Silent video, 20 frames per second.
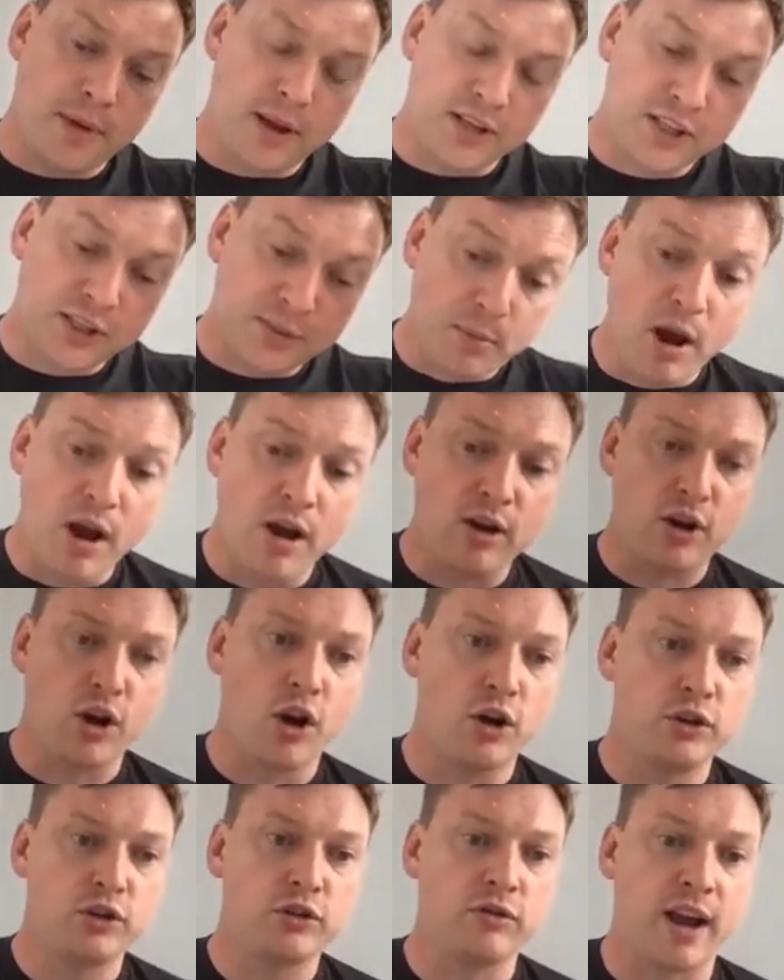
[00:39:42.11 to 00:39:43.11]
smart
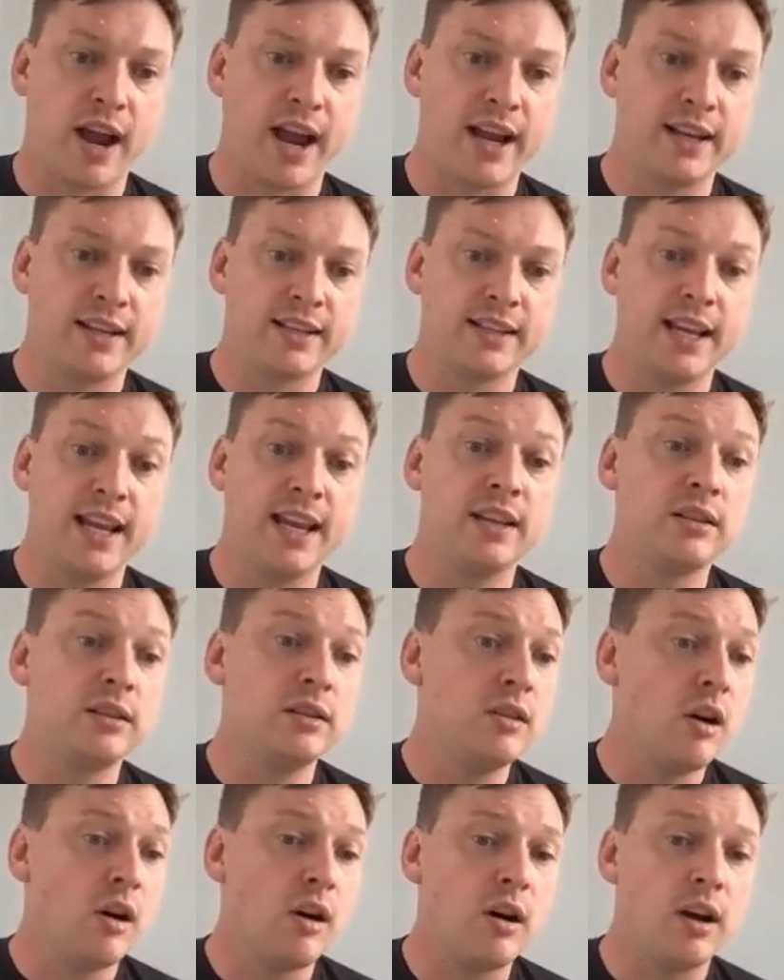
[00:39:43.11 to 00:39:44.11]
contracts is
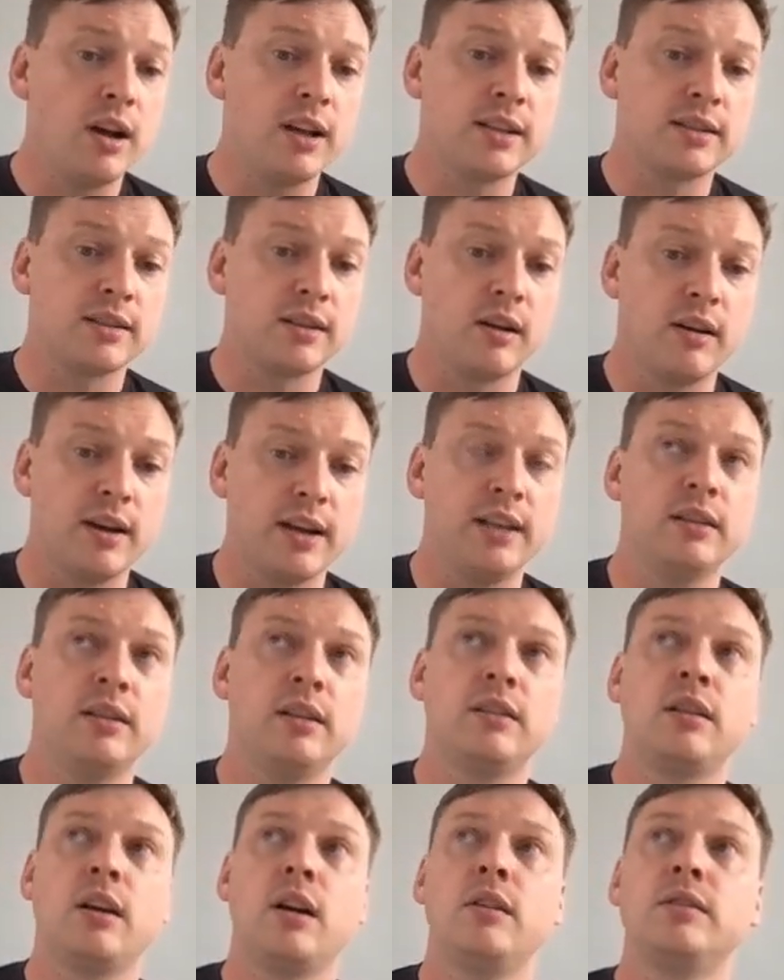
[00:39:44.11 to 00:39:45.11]
not a sign
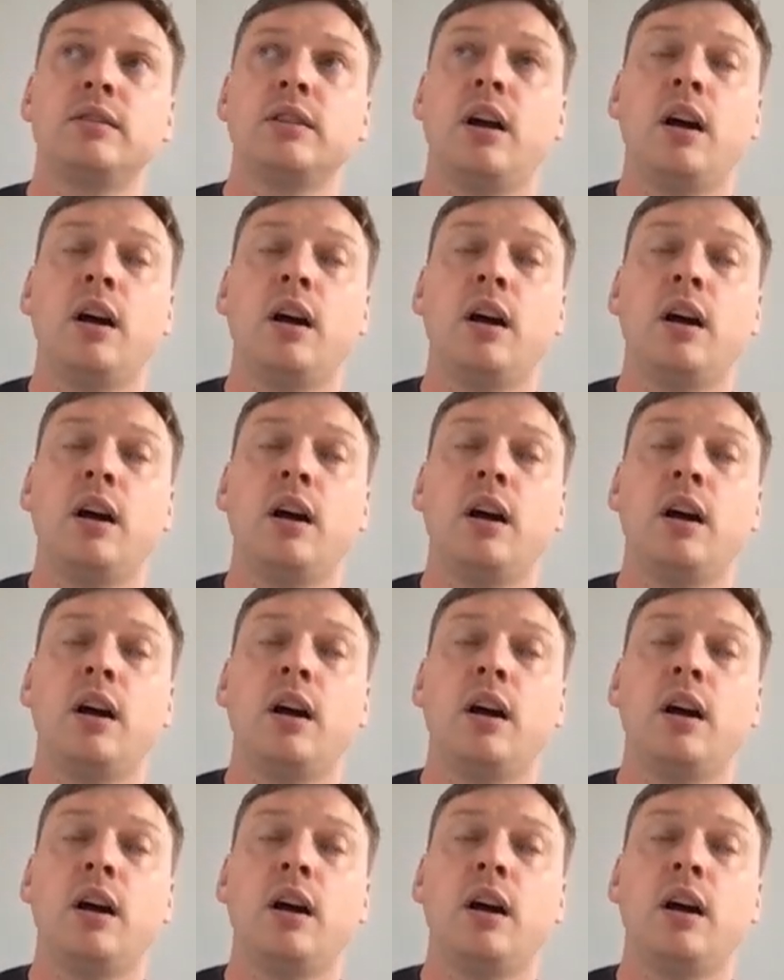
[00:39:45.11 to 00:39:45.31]
that those